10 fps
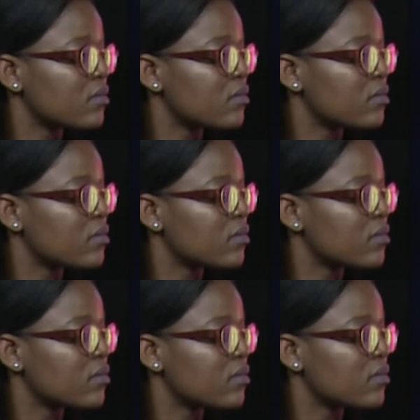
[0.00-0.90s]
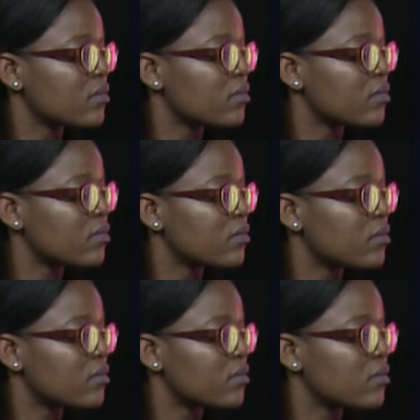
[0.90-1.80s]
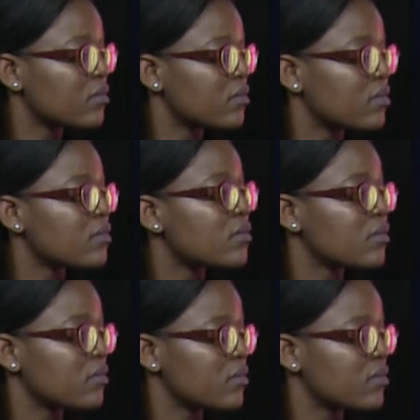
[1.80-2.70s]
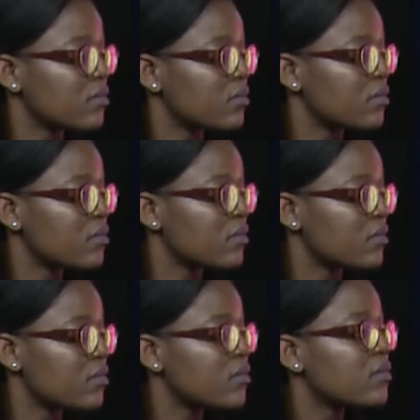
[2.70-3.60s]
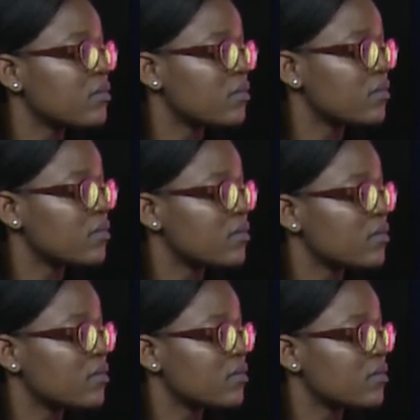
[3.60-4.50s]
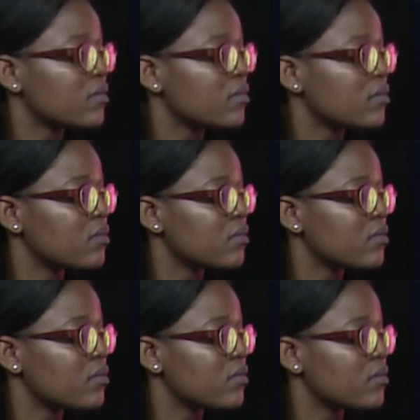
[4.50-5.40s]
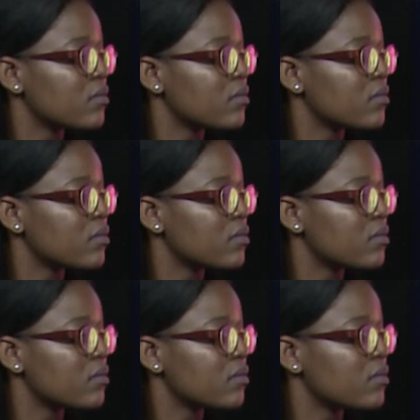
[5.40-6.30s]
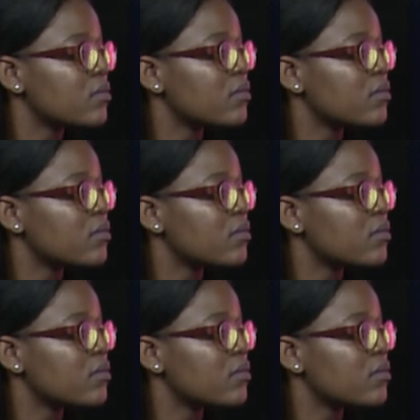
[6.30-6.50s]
The person shown says nothing.